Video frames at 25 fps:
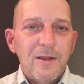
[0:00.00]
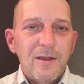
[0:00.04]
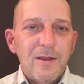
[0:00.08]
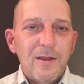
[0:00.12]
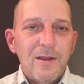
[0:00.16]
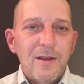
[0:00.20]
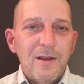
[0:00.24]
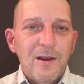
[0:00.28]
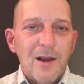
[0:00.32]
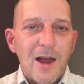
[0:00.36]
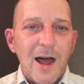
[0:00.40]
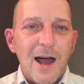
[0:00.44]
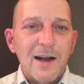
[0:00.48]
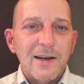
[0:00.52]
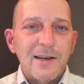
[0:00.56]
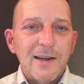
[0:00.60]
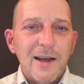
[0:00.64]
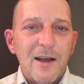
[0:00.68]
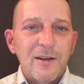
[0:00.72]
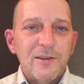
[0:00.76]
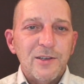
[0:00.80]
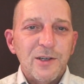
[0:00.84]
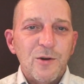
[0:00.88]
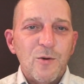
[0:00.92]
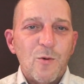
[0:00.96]
The
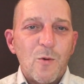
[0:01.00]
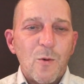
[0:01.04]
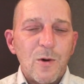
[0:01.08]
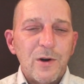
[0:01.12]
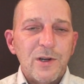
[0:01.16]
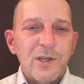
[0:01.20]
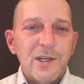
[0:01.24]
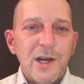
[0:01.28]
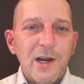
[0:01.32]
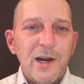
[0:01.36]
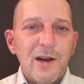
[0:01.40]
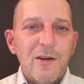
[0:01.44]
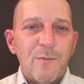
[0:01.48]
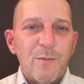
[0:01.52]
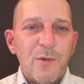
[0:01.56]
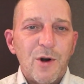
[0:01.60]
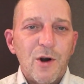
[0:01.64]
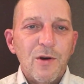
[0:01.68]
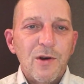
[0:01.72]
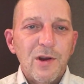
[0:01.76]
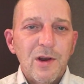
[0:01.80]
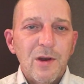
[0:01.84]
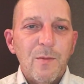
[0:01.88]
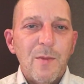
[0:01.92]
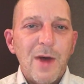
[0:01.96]
lockdowns and quarantine have
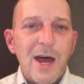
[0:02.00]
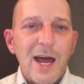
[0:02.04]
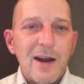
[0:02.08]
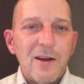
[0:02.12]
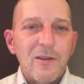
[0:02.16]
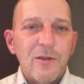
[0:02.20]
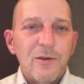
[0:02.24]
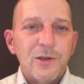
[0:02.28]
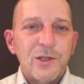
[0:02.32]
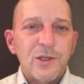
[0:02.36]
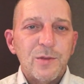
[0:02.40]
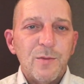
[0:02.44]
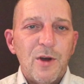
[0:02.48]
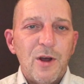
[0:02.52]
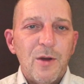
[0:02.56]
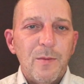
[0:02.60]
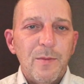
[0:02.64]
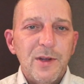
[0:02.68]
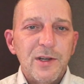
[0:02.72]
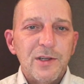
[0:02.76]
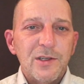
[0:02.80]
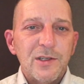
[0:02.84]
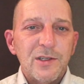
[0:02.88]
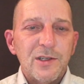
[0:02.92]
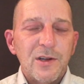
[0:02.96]
broken the back of those small
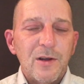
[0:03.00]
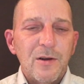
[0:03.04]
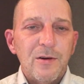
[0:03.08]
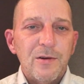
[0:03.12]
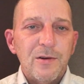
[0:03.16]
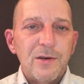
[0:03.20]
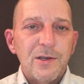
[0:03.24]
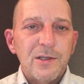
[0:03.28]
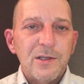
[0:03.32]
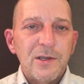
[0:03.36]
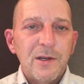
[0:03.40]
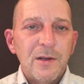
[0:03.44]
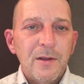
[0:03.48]
business owners.